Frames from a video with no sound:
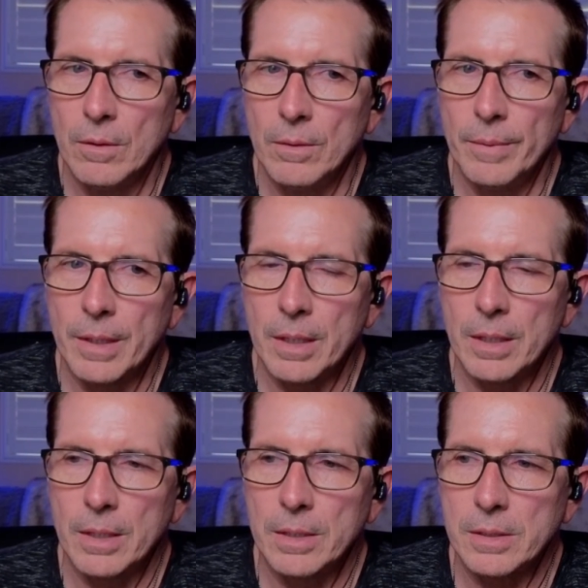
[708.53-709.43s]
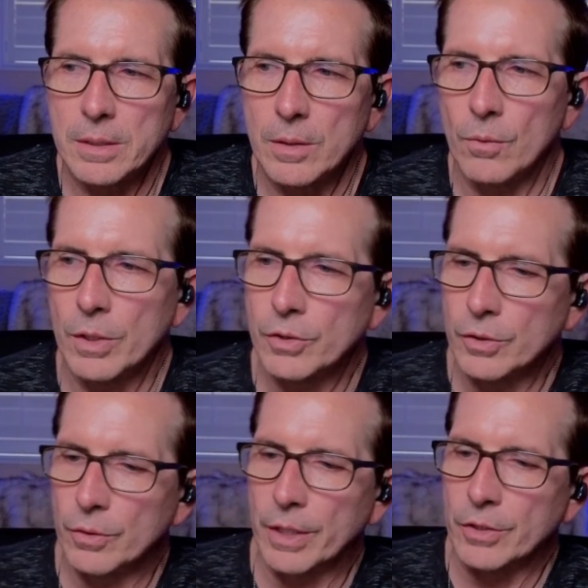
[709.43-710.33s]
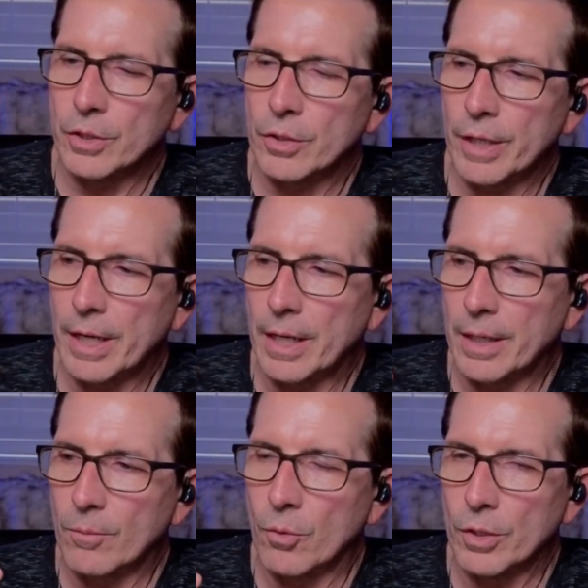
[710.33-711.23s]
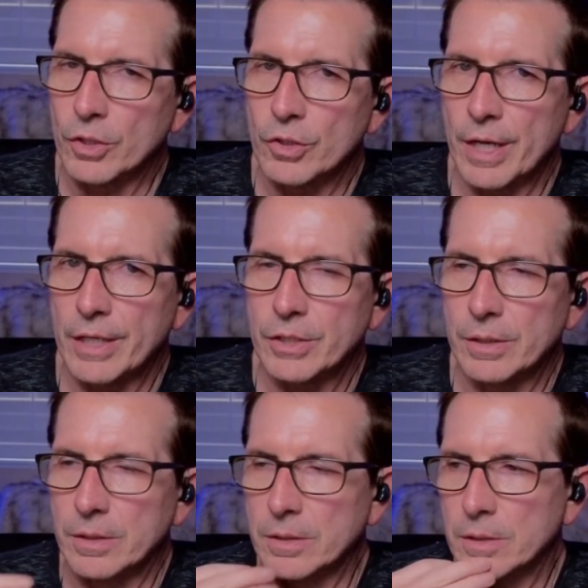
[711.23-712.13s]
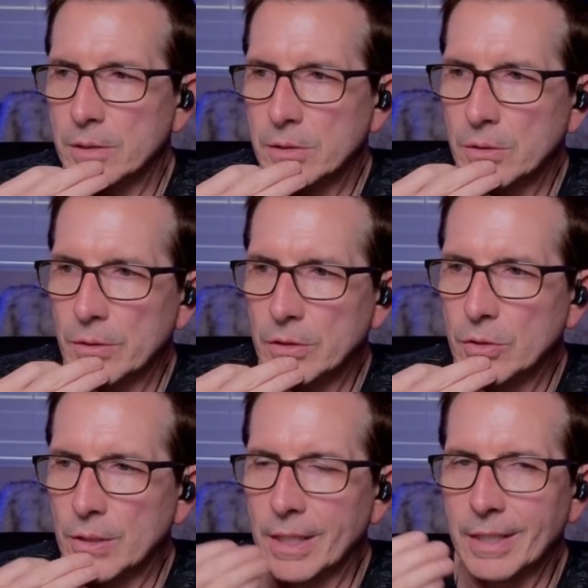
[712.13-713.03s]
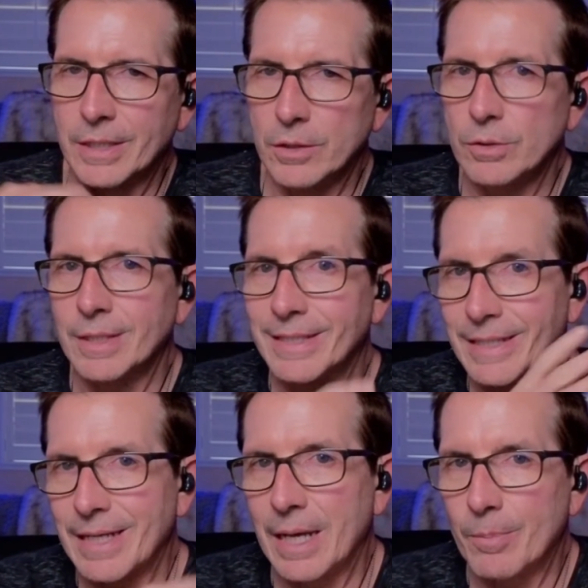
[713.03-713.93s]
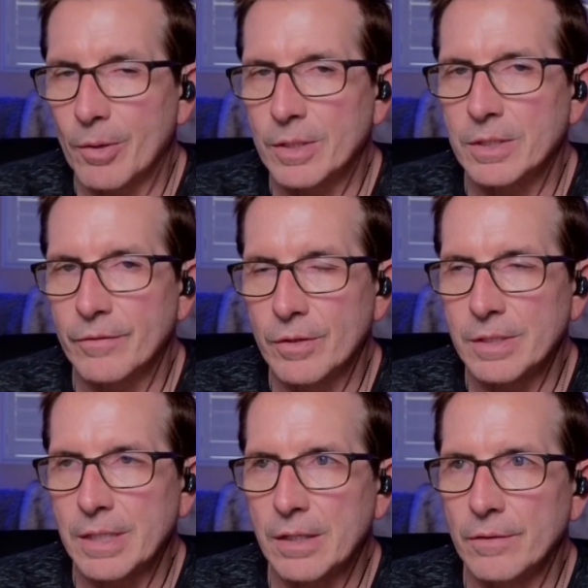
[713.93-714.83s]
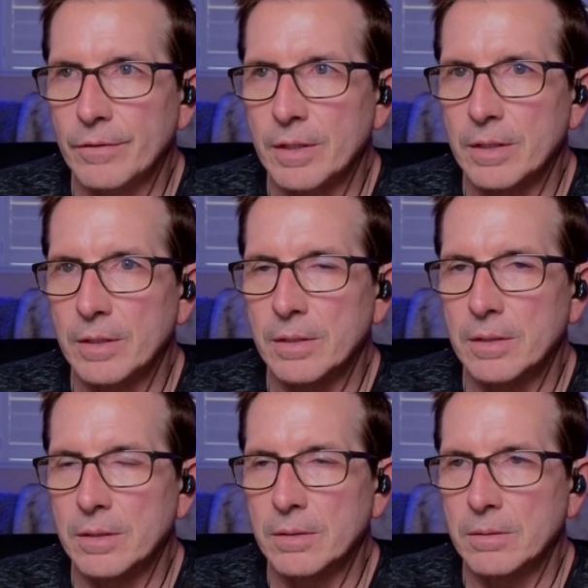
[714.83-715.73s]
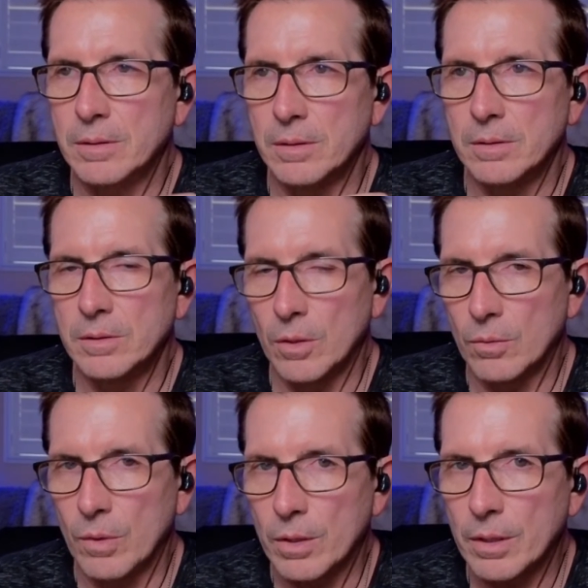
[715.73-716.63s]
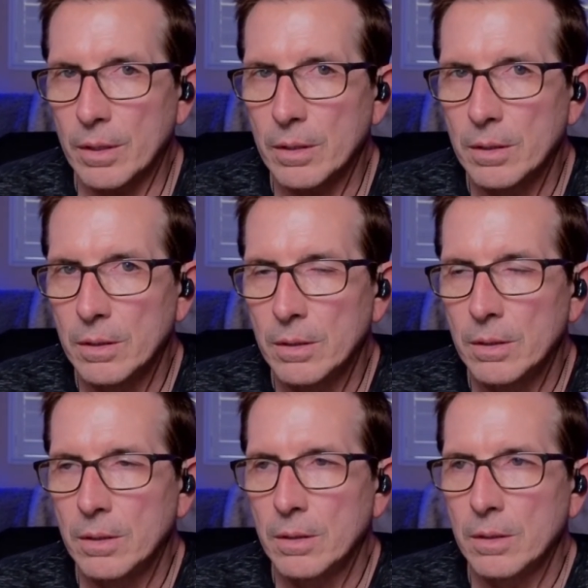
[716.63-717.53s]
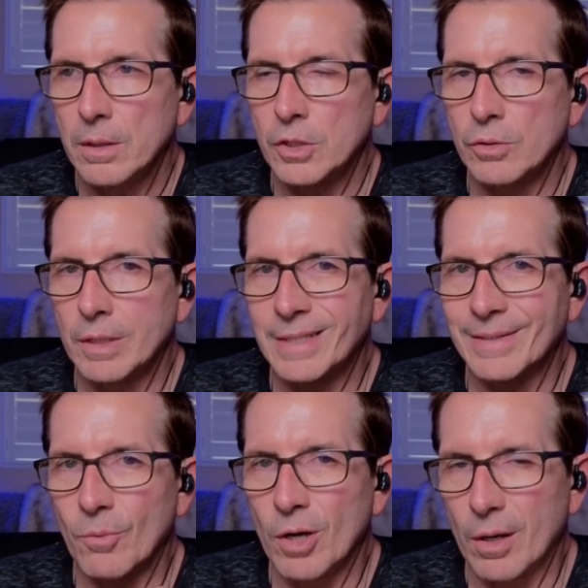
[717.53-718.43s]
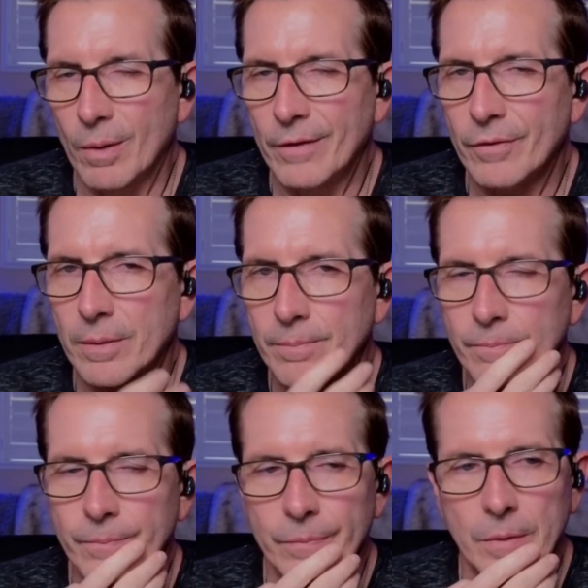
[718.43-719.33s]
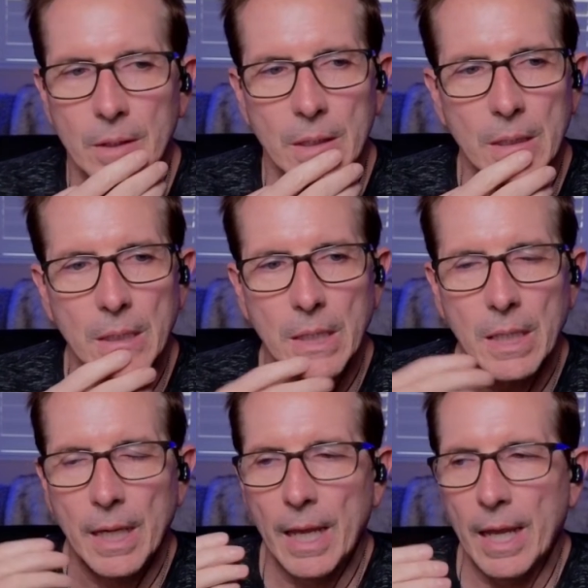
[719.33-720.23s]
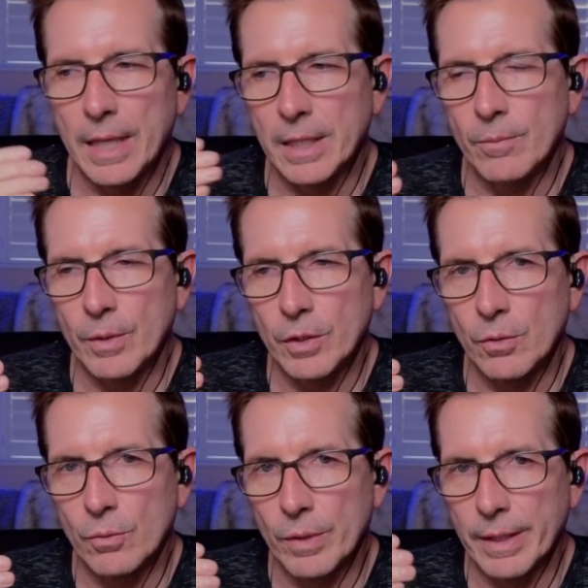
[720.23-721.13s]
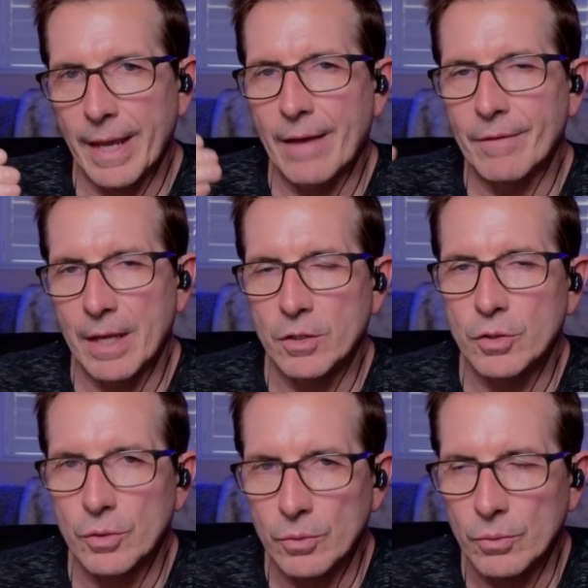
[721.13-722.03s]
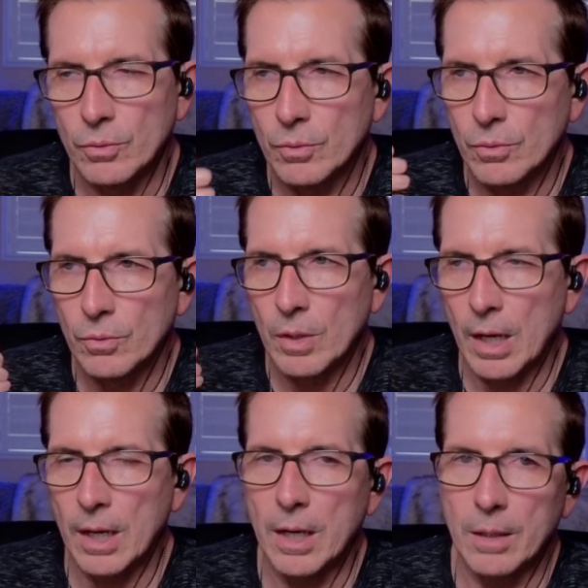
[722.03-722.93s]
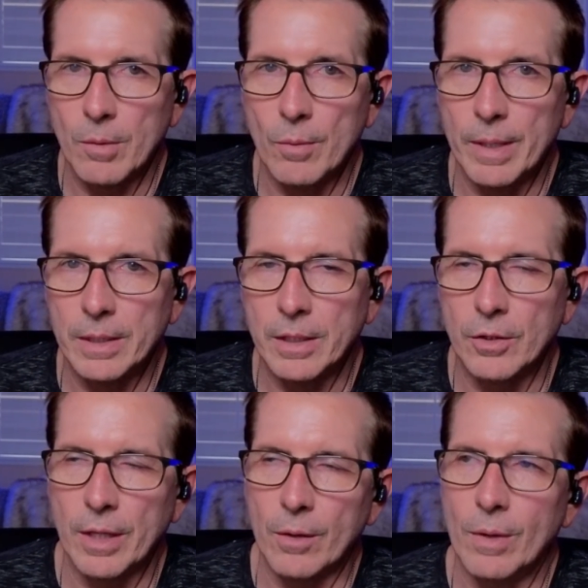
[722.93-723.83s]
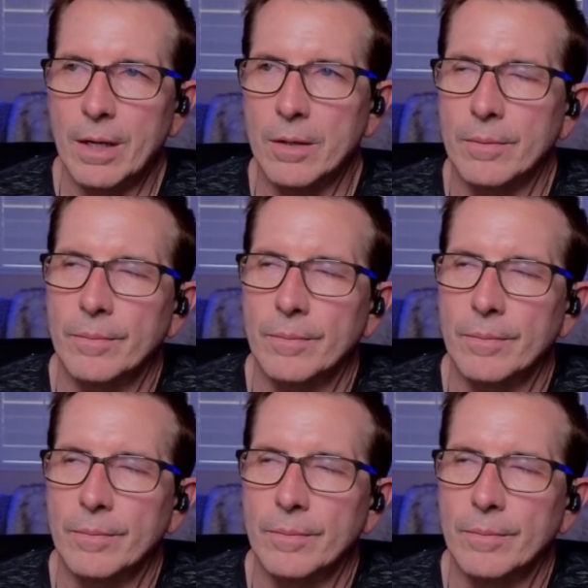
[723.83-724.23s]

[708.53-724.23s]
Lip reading: because what you're doing is you're creating more distractions so that you can continue to deny parts of yourself that don't work, that you need to walk away from. And then when you really have that true aha moment and you're like, wow,